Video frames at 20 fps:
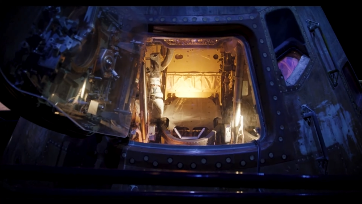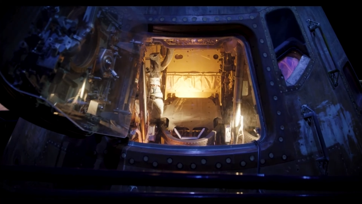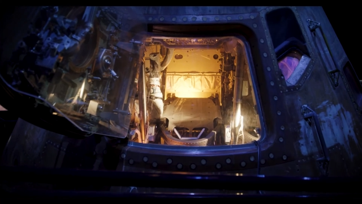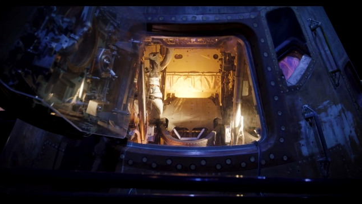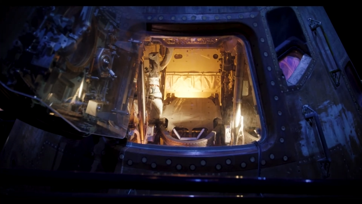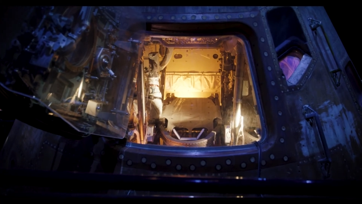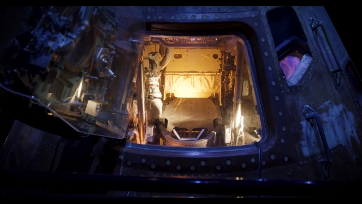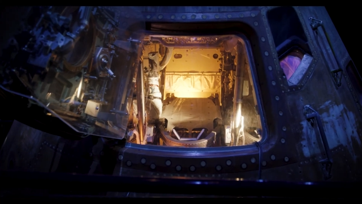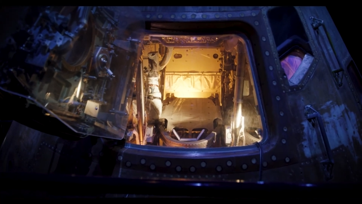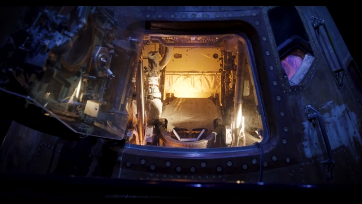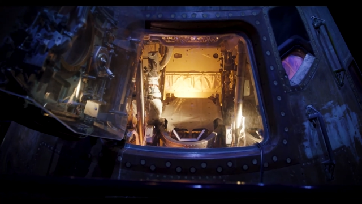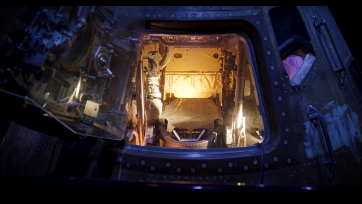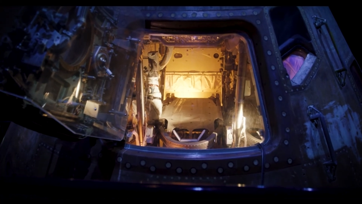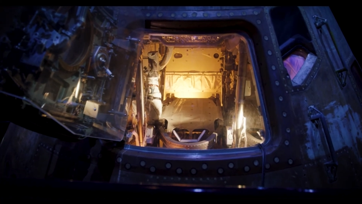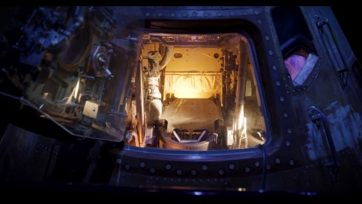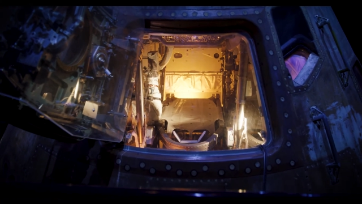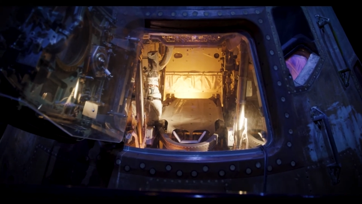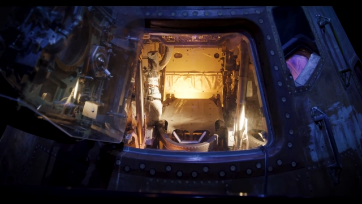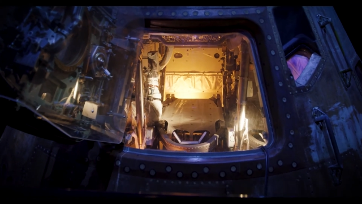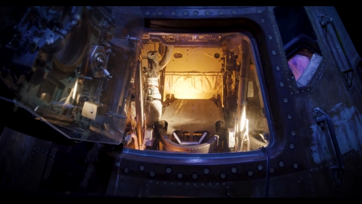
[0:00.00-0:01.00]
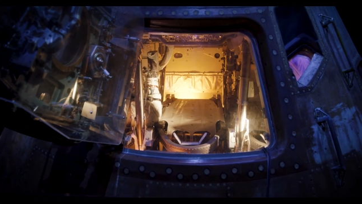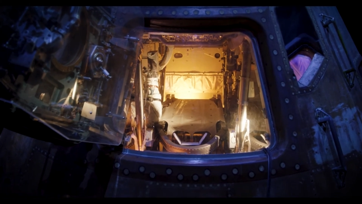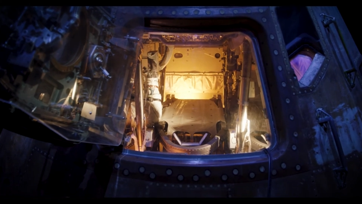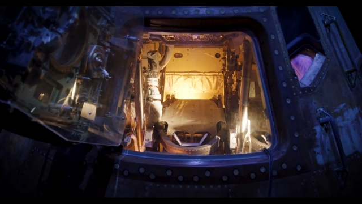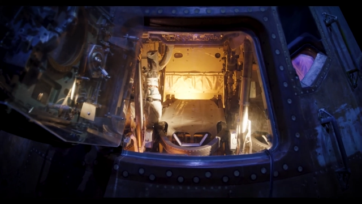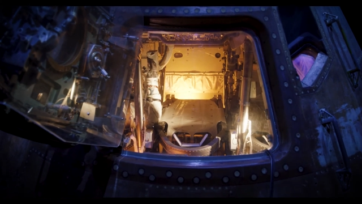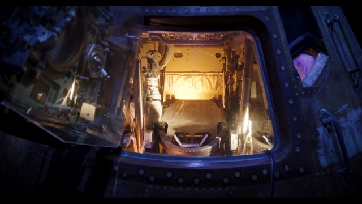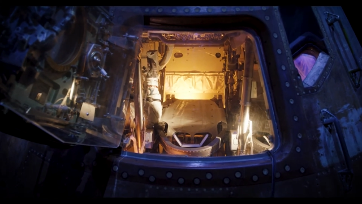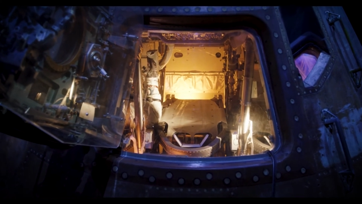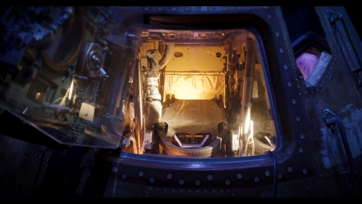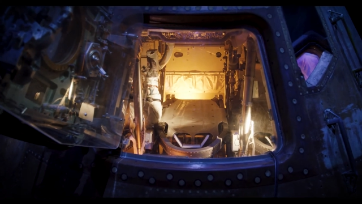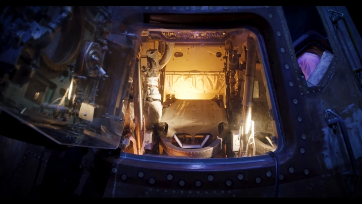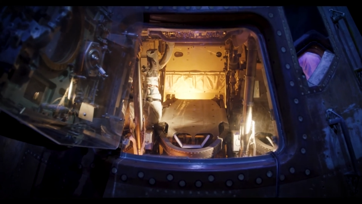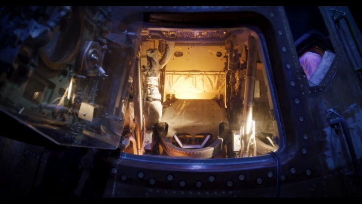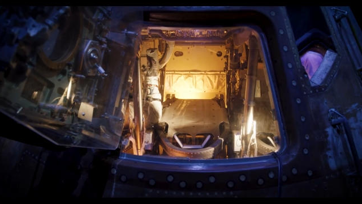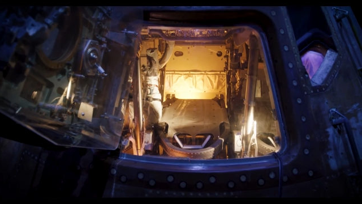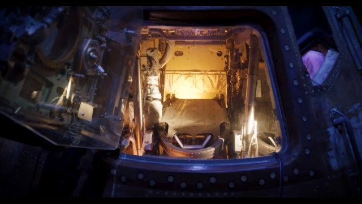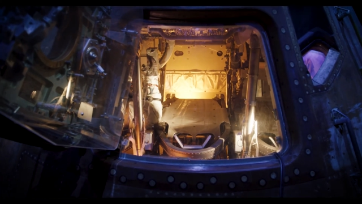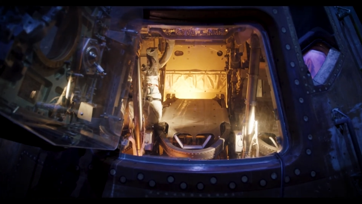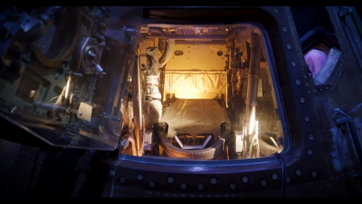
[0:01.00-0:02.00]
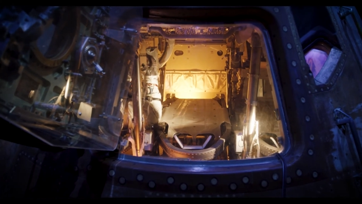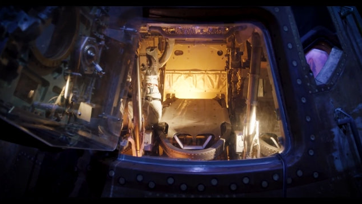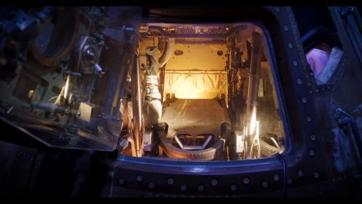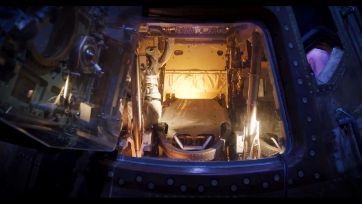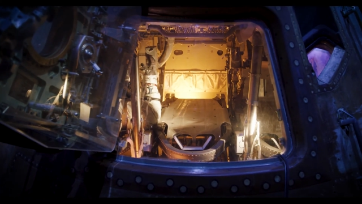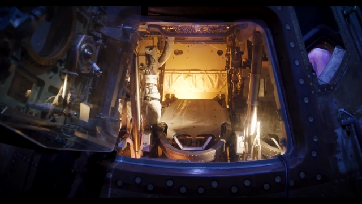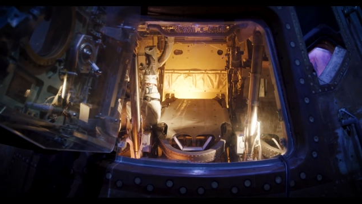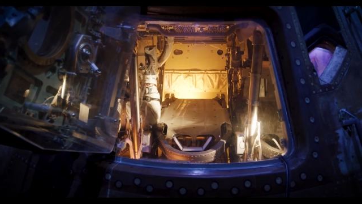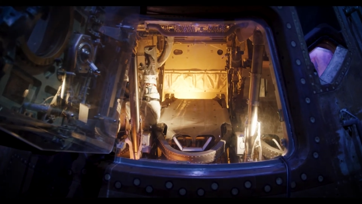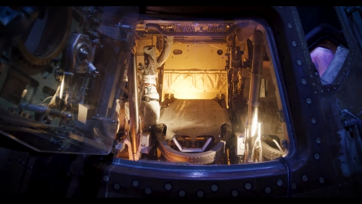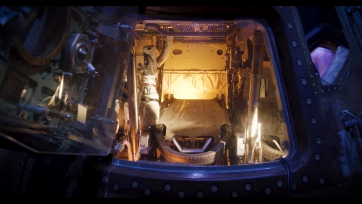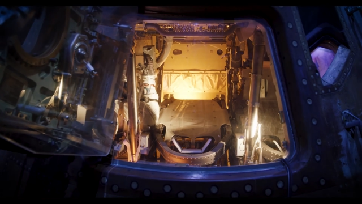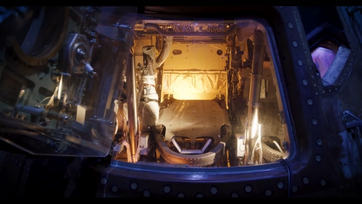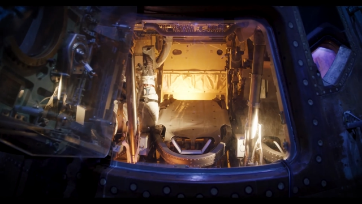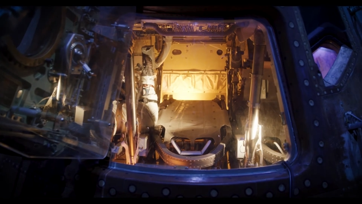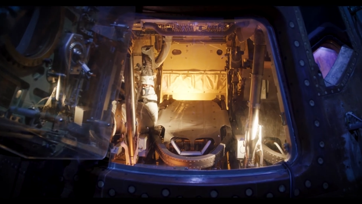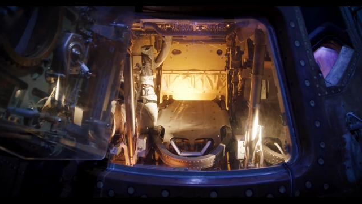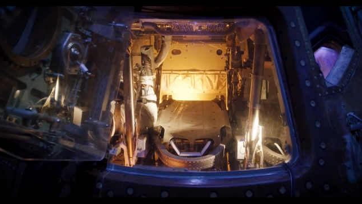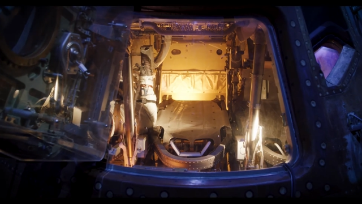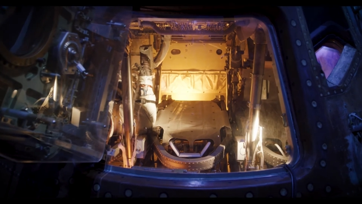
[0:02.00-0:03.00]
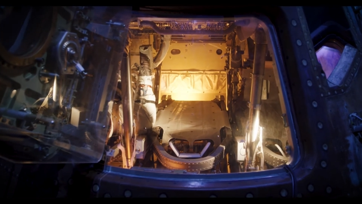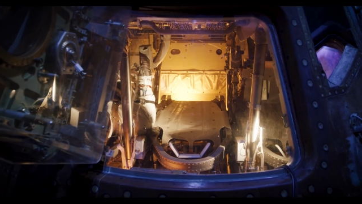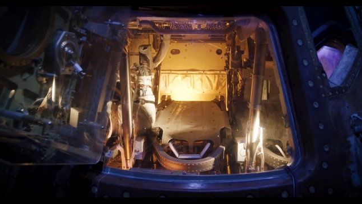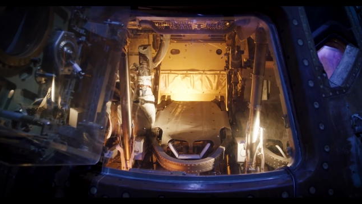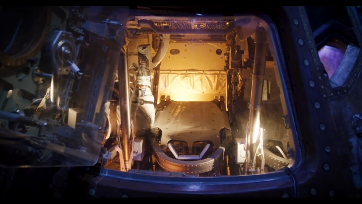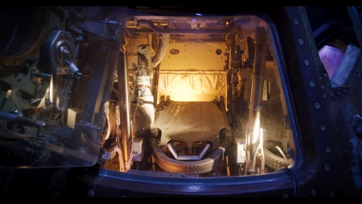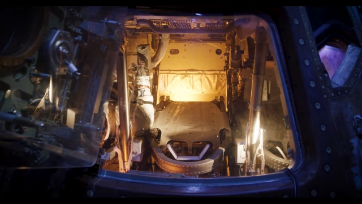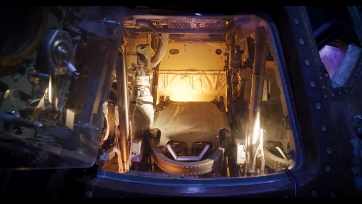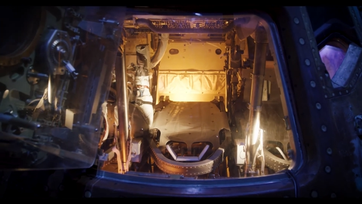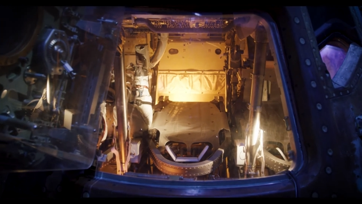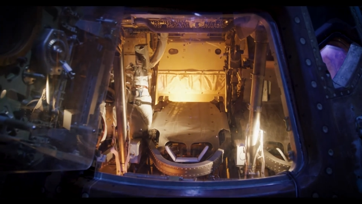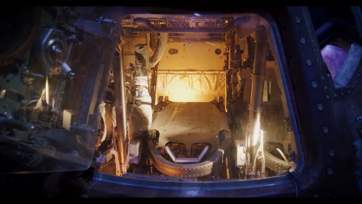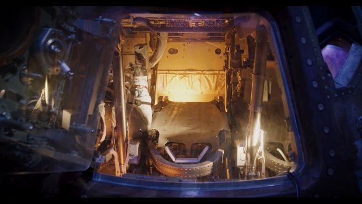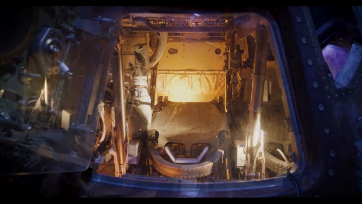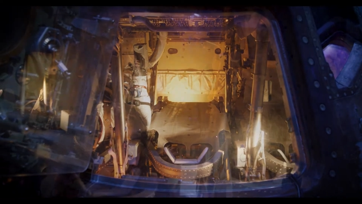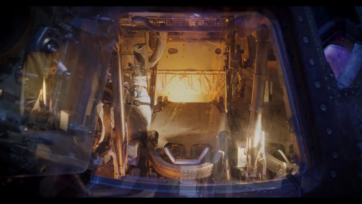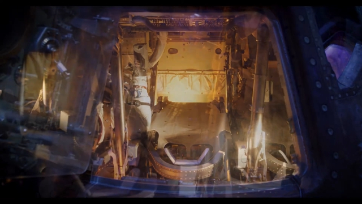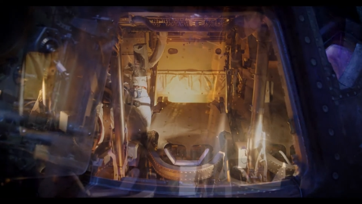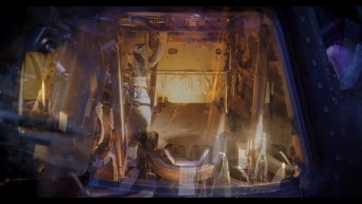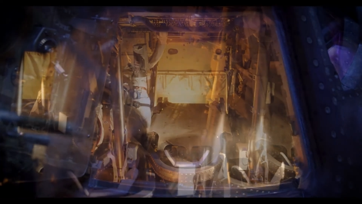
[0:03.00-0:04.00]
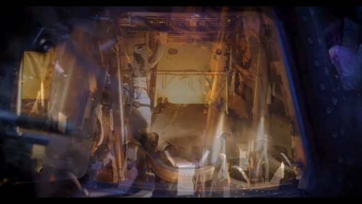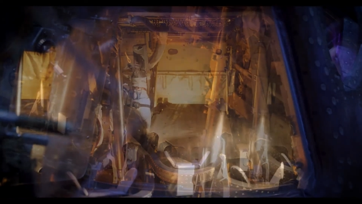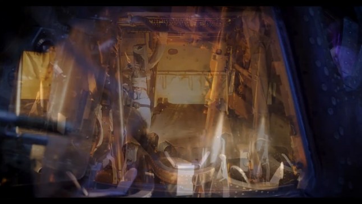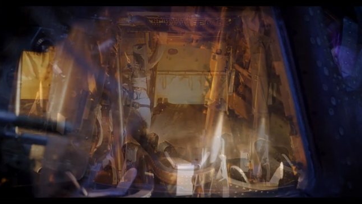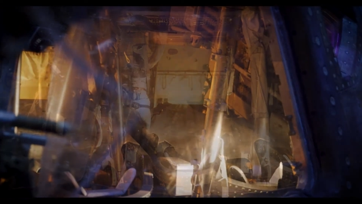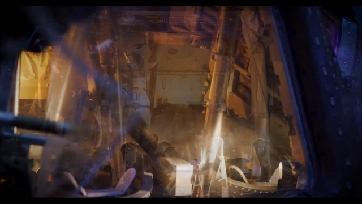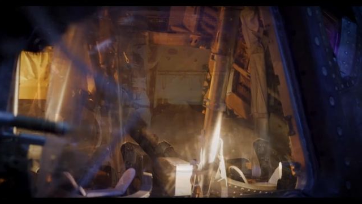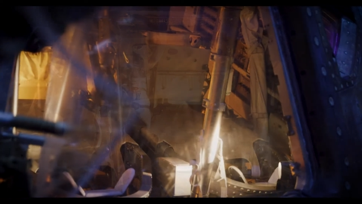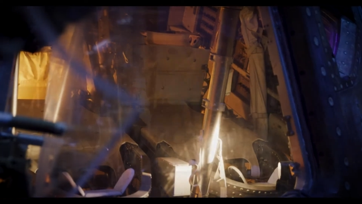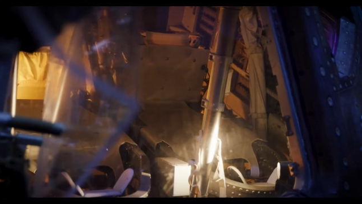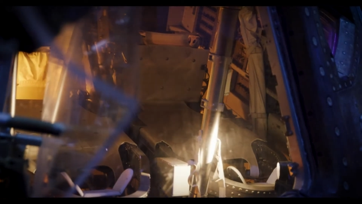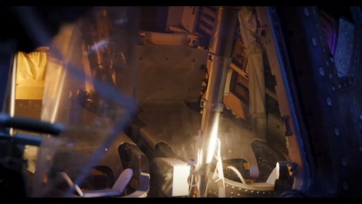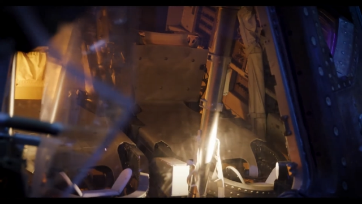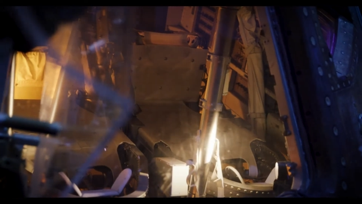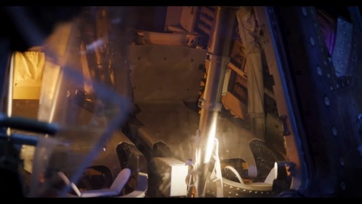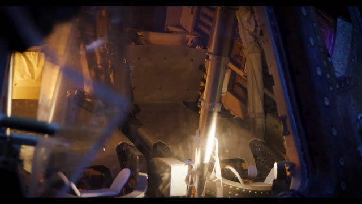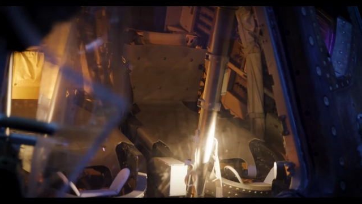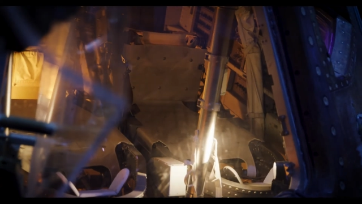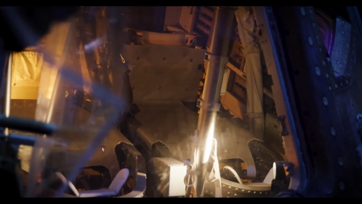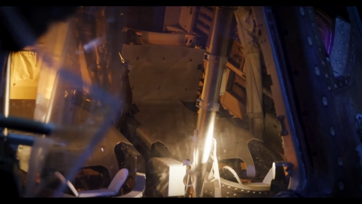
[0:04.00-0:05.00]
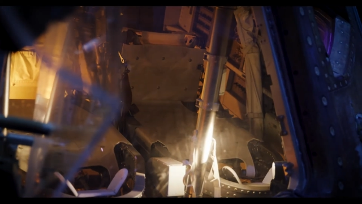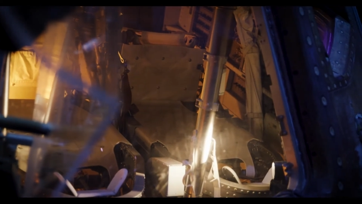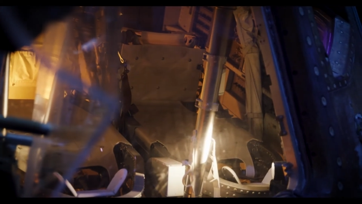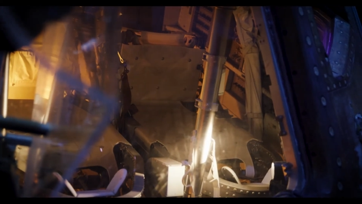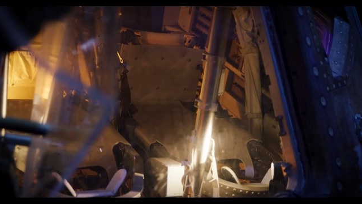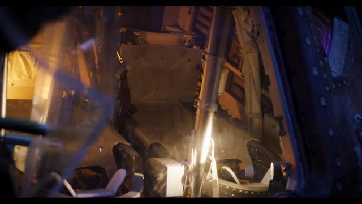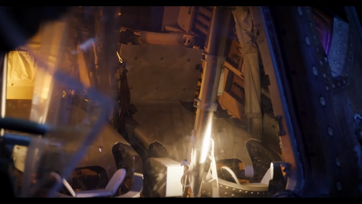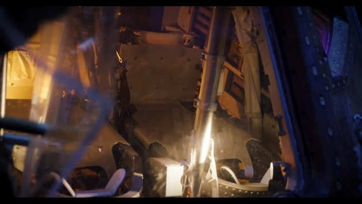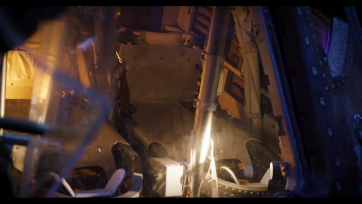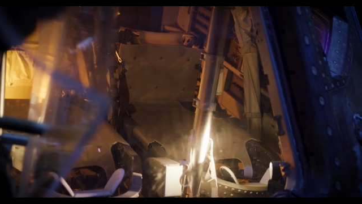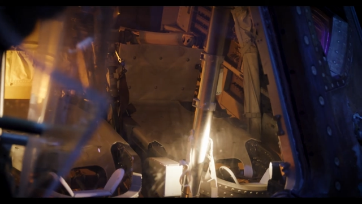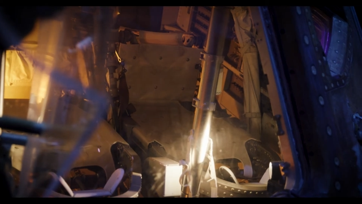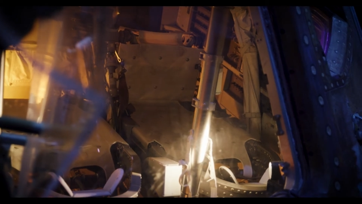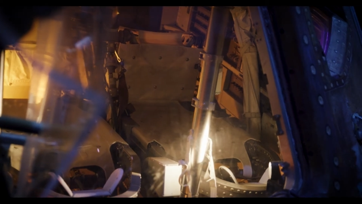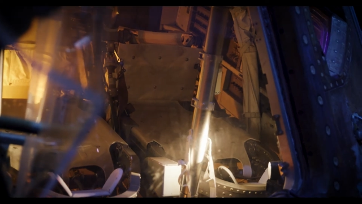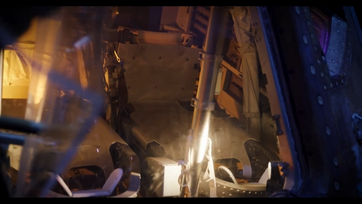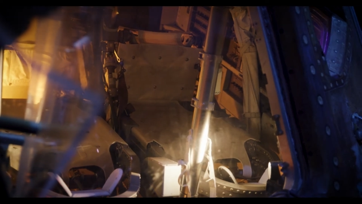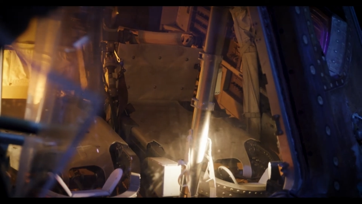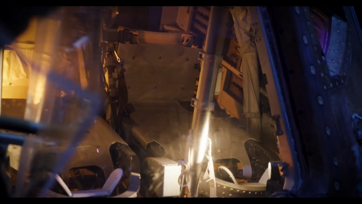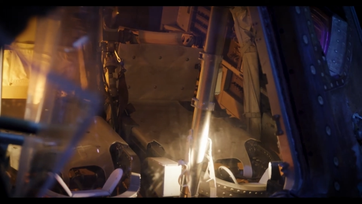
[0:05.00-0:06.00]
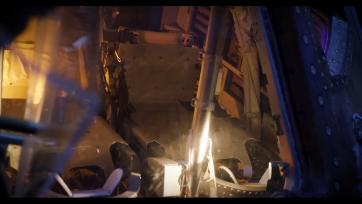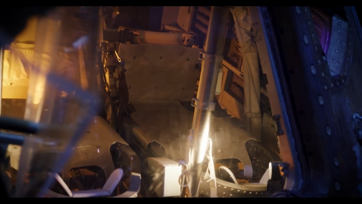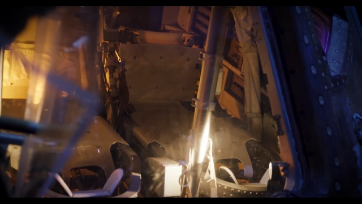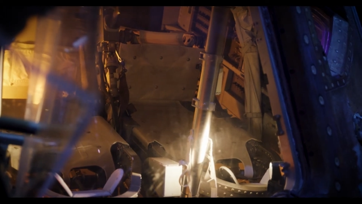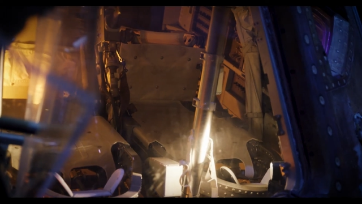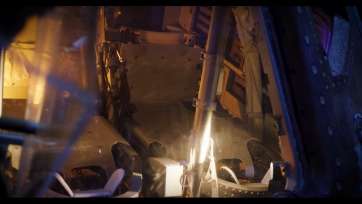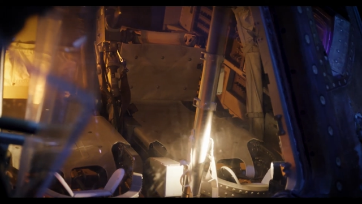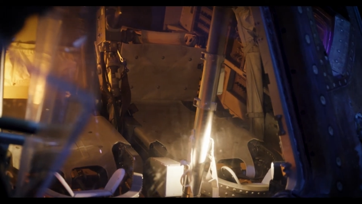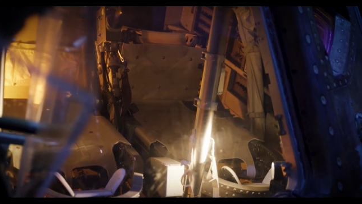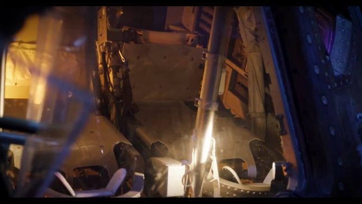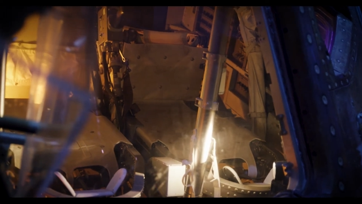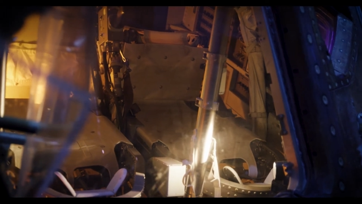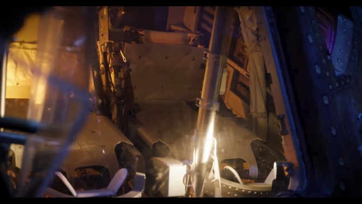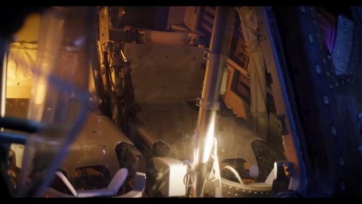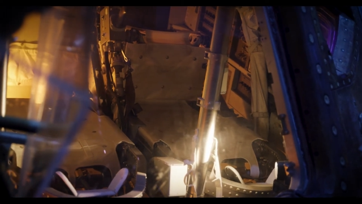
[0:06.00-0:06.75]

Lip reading: Nobody's mouth can be seen.